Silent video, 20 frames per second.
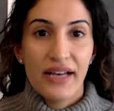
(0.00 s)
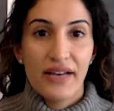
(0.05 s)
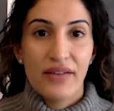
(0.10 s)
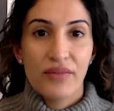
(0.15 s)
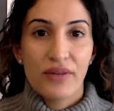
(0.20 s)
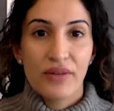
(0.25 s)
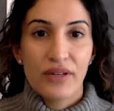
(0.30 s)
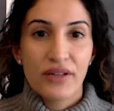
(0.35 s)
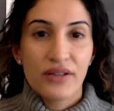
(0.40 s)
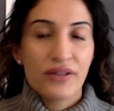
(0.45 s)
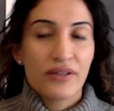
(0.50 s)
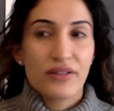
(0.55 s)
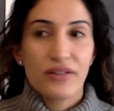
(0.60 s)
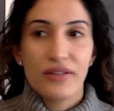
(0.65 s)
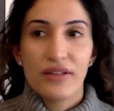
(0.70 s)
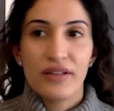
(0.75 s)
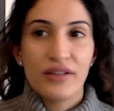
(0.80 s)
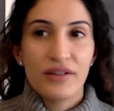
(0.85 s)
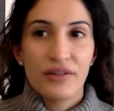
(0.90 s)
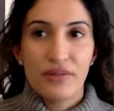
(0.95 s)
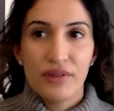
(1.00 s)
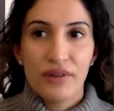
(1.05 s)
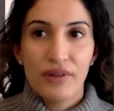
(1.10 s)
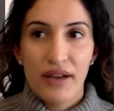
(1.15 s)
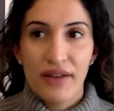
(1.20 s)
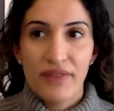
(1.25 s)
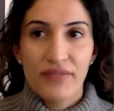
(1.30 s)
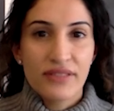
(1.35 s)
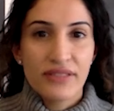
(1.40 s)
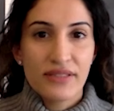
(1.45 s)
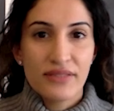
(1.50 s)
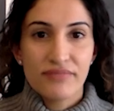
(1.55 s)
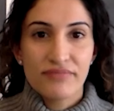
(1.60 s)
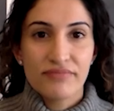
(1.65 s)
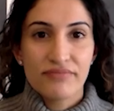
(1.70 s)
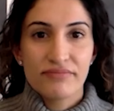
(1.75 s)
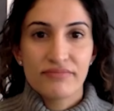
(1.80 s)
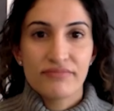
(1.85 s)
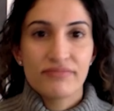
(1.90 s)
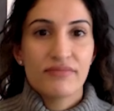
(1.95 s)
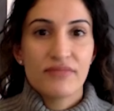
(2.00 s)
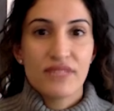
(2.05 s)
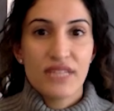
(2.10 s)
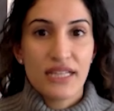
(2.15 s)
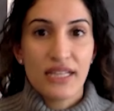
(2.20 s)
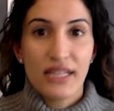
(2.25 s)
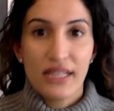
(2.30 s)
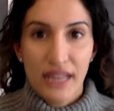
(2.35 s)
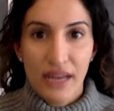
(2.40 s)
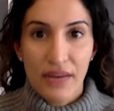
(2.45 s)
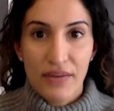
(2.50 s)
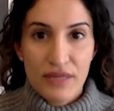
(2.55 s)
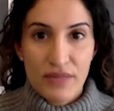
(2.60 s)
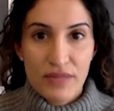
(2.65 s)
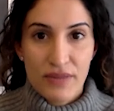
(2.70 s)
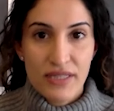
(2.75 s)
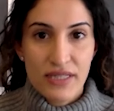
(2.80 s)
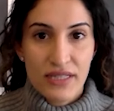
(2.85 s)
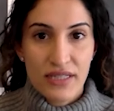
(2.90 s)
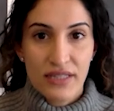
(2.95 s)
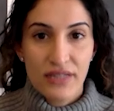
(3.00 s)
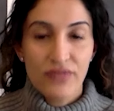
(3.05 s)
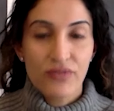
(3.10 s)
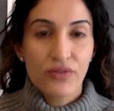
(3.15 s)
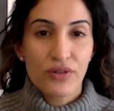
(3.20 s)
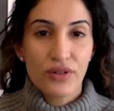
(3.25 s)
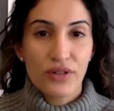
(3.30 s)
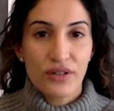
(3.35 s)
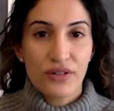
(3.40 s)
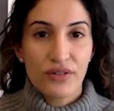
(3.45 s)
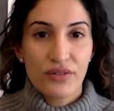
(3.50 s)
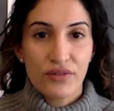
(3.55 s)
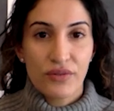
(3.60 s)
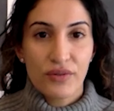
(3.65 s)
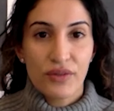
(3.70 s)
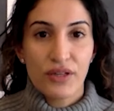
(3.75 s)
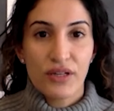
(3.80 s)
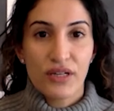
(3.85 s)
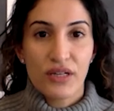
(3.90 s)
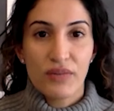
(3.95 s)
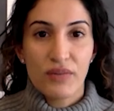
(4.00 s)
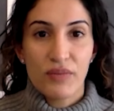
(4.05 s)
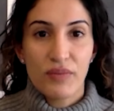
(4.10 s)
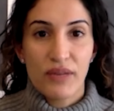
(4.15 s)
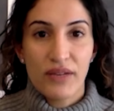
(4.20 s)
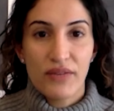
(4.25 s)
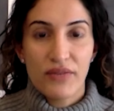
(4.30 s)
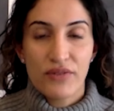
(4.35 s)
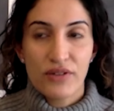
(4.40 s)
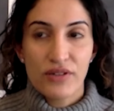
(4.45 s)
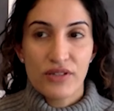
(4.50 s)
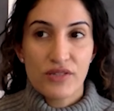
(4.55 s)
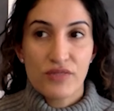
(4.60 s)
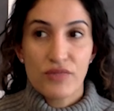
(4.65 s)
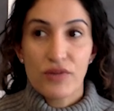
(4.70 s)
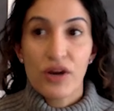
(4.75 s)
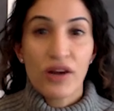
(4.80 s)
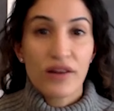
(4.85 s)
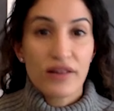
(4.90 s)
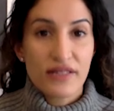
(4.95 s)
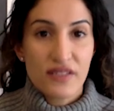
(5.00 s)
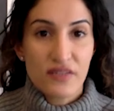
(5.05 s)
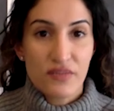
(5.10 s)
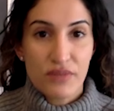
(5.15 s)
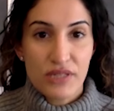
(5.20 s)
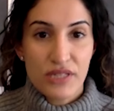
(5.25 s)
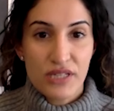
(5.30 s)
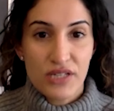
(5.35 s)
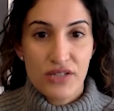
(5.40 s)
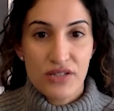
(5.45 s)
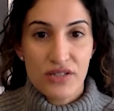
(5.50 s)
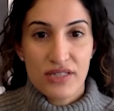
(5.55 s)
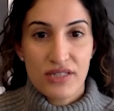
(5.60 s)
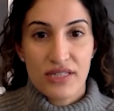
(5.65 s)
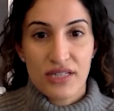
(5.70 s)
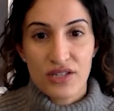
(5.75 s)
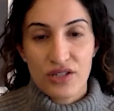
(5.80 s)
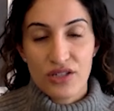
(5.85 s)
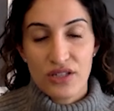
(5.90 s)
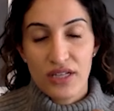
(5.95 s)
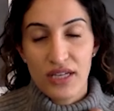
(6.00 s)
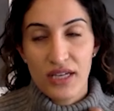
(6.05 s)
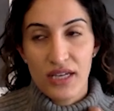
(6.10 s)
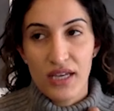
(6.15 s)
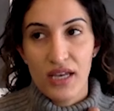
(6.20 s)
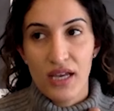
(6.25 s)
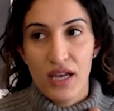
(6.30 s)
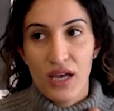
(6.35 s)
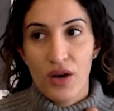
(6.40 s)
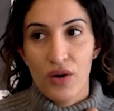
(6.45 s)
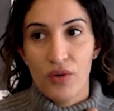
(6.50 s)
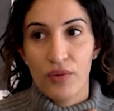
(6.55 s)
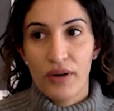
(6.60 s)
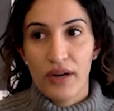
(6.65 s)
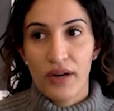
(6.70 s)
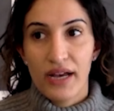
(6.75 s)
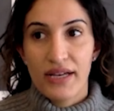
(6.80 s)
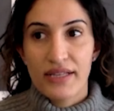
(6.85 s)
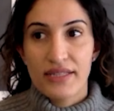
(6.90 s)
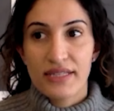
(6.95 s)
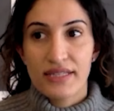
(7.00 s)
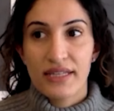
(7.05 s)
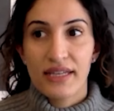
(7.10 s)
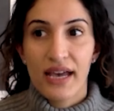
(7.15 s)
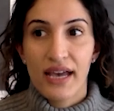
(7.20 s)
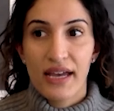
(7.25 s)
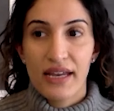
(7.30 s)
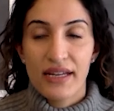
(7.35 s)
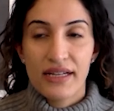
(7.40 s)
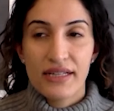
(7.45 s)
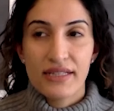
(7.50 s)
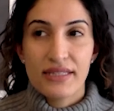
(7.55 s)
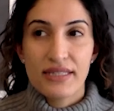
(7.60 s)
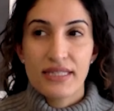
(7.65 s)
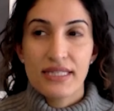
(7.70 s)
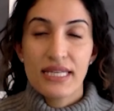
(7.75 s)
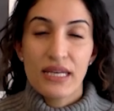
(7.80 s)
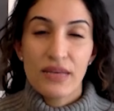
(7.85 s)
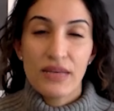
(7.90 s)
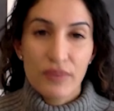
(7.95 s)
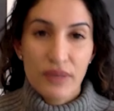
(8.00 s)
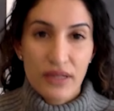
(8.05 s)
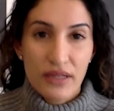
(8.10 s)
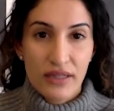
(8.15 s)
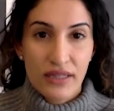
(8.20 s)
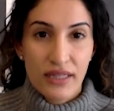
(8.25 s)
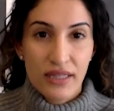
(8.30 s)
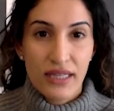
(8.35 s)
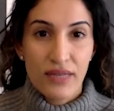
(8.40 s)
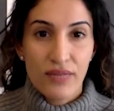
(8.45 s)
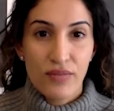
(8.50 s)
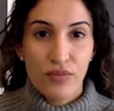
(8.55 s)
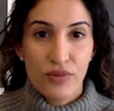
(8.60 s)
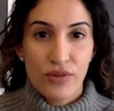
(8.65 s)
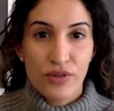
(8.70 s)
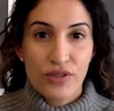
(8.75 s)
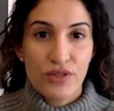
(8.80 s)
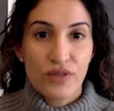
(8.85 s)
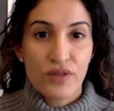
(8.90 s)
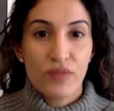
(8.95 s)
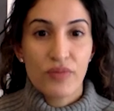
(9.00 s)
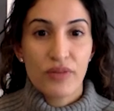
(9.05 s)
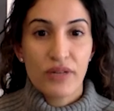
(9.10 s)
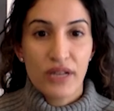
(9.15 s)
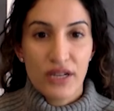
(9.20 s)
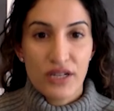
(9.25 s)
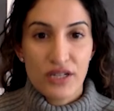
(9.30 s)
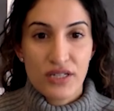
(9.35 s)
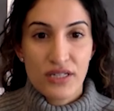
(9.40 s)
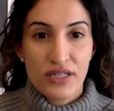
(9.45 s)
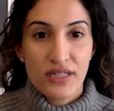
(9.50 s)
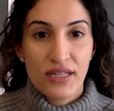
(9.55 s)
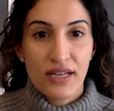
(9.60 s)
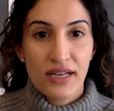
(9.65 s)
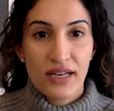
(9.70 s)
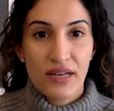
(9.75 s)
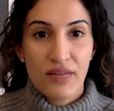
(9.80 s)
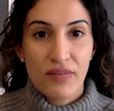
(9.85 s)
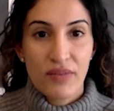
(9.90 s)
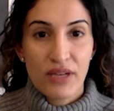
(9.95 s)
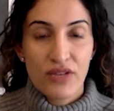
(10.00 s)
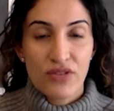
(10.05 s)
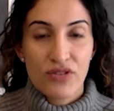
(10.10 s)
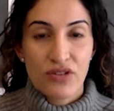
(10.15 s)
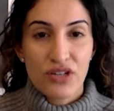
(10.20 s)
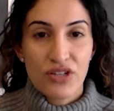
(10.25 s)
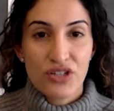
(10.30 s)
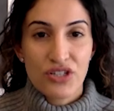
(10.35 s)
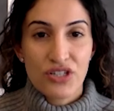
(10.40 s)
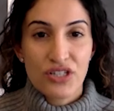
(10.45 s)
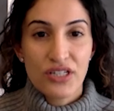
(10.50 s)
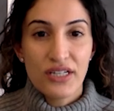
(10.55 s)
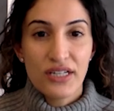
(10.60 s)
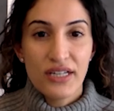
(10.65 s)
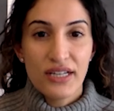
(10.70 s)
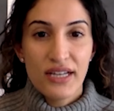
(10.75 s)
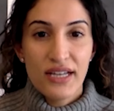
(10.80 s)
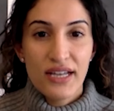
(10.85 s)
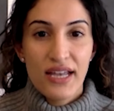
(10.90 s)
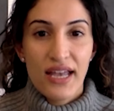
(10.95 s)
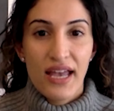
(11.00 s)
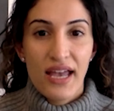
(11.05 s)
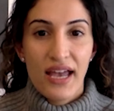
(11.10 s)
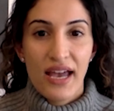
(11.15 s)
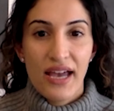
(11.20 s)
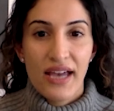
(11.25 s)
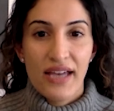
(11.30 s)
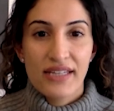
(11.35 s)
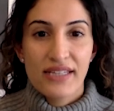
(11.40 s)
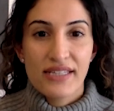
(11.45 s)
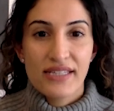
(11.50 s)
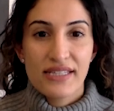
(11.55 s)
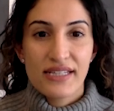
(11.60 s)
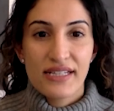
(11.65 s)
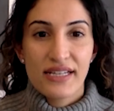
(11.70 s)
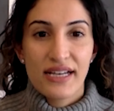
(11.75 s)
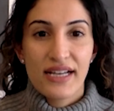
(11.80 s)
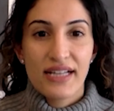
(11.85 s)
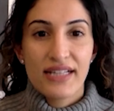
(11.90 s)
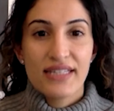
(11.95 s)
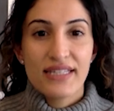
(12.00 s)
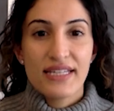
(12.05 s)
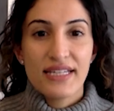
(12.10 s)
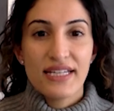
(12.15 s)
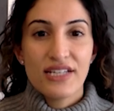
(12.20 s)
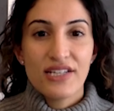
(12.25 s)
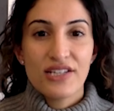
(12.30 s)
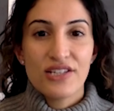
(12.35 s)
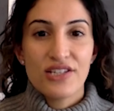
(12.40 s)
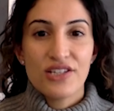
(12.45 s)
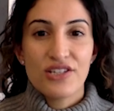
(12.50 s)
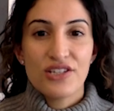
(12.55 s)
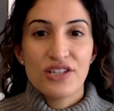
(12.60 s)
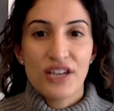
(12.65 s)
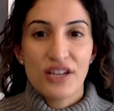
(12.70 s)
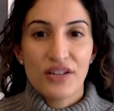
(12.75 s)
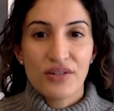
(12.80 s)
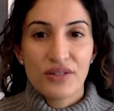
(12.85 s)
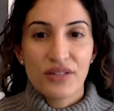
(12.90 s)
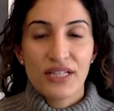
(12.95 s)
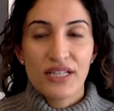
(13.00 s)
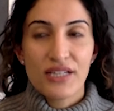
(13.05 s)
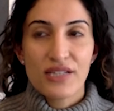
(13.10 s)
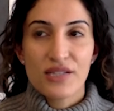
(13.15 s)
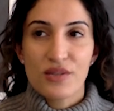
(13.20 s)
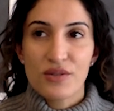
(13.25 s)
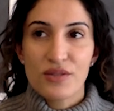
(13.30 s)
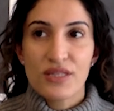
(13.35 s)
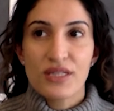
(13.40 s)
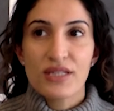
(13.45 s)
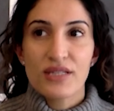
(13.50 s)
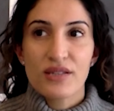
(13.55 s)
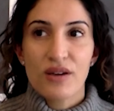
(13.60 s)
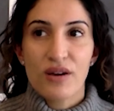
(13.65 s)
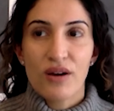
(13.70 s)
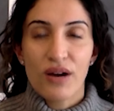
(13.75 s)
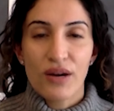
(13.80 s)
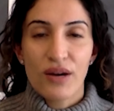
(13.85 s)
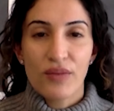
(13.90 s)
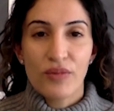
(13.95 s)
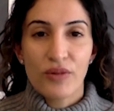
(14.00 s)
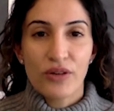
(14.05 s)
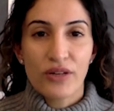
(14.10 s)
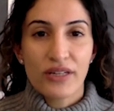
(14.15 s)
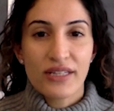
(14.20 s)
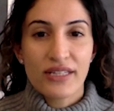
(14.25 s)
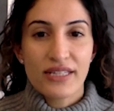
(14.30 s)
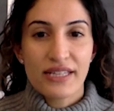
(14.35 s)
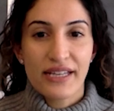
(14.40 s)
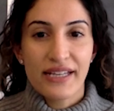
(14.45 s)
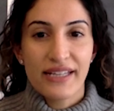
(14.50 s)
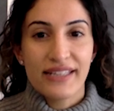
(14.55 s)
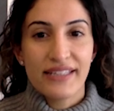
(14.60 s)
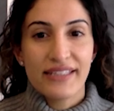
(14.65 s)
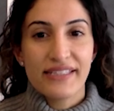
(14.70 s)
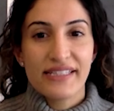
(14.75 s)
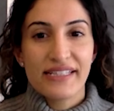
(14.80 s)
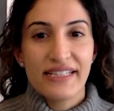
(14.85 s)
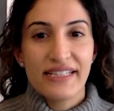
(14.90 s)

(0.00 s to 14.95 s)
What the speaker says: where you have a daily allowance basically for what you're going to be paid for, regardless of procedures, essentially. Whereas in Canada, it's typically more so a production pay structure. And I'd say generally associates are more content